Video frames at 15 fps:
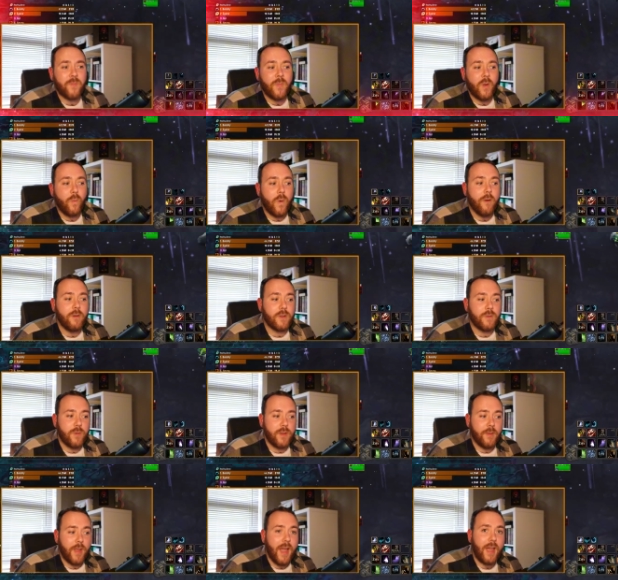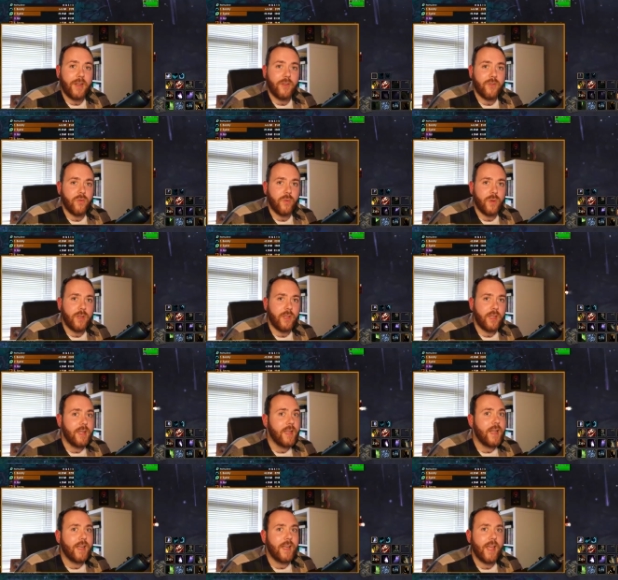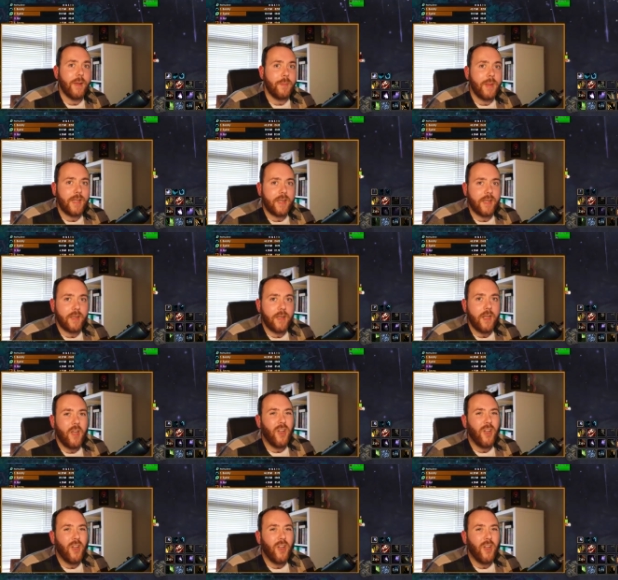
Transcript: Whereas with the Guardian Druid, you're nearly at 1 million.